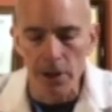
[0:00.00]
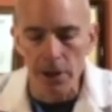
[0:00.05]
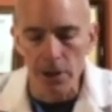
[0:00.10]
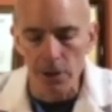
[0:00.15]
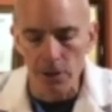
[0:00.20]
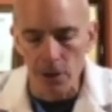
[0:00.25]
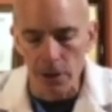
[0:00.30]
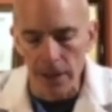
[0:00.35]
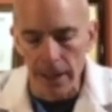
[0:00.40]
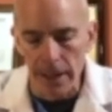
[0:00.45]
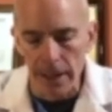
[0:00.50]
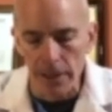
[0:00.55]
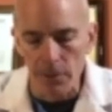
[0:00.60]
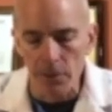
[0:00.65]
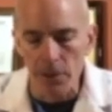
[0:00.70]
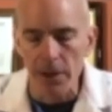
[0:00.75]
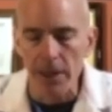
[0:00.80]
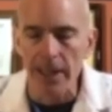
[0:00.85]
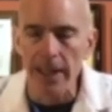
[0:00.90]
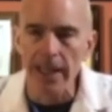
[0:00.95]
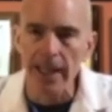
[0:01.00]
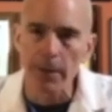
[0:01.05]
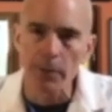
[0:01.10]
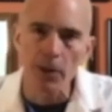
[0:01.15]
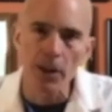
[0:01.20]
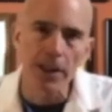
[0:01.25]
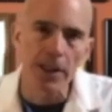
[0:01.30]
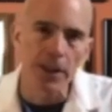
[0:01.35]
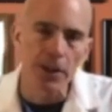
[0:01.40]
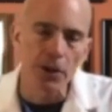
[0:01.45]
you're looking in with a
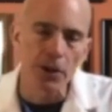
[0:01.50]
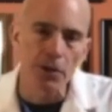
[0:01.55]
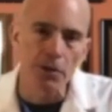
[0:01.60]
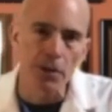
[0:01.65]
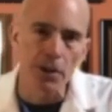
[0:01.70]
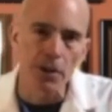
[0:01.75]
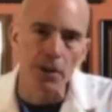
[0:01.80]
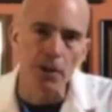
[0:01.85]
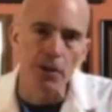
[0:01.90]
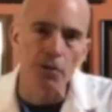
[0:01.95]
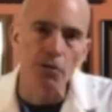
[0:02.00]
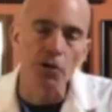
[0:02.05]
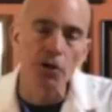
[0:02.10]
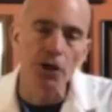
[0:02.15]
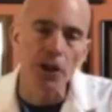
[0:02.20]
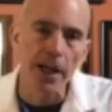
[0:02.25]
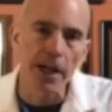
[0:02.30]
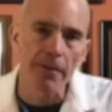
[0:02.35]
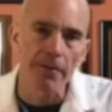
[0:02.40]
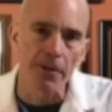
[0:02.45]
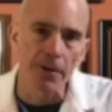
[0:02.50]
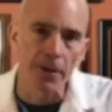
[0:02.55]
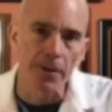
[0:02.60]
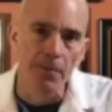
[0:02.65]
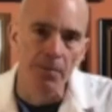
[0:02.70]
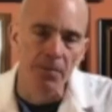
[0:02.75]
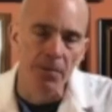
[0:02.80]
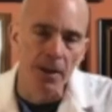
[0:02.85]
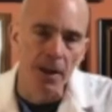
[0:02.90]
camera, and you use a little shaver,